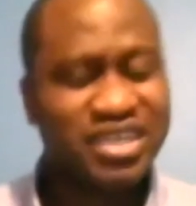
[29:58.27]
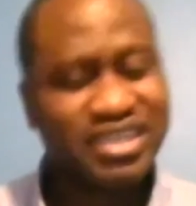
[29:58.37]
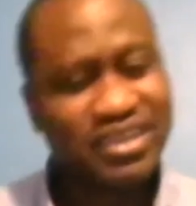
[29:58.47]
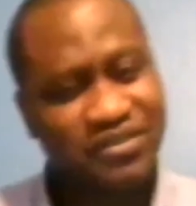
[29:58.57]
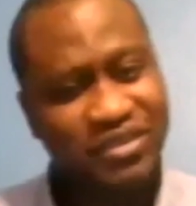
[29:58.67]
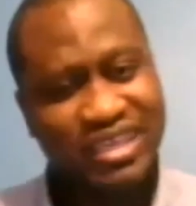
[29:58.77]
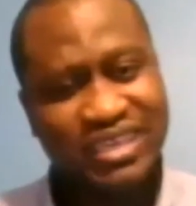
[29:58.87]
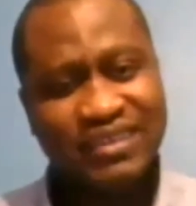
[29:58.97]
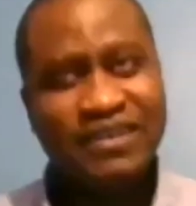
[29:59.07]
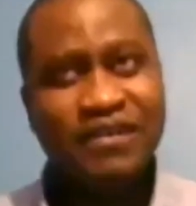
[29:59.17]
And I
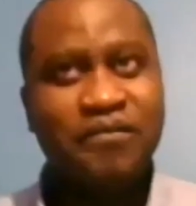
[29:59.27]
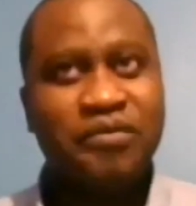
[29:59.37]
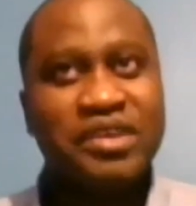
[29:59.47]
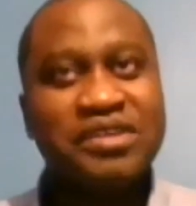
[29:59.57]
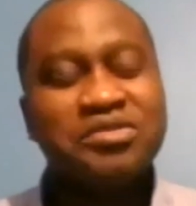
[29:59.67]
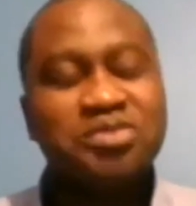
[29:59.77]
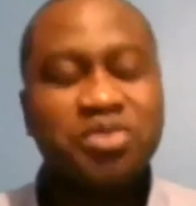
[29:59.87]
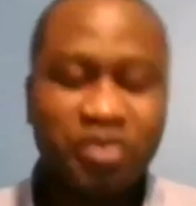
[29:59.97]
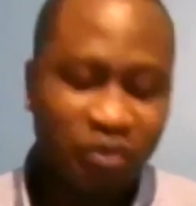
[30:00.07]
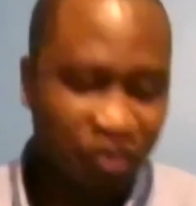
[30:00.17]
think
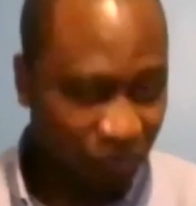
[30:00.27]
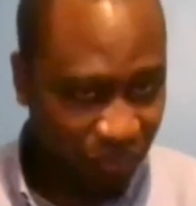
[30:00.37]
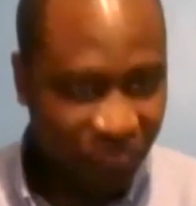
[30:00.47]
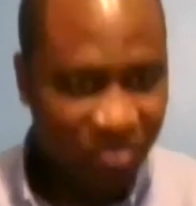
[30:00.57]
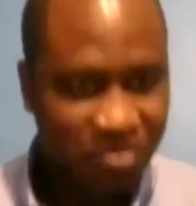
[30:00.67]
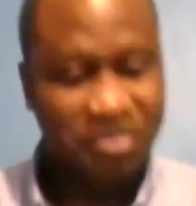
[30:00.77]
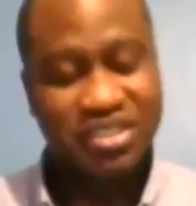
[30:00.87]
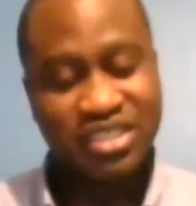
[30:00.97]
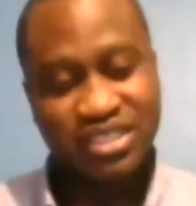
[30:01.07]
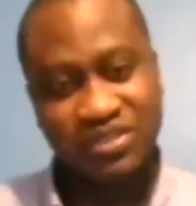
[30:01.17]
with the
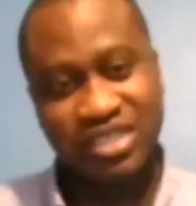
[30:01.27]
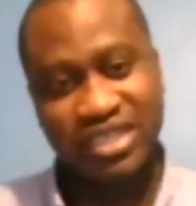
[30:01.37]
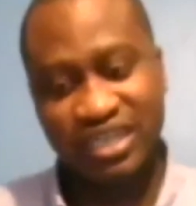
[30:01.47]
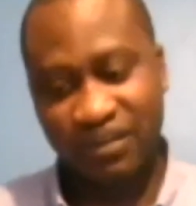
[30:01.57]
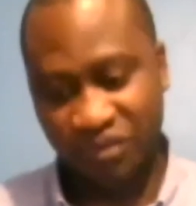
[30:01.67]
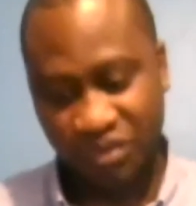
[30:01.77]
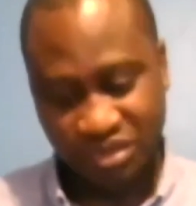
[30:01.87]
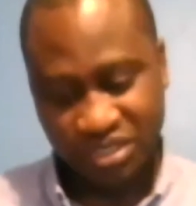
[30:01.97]
research I have done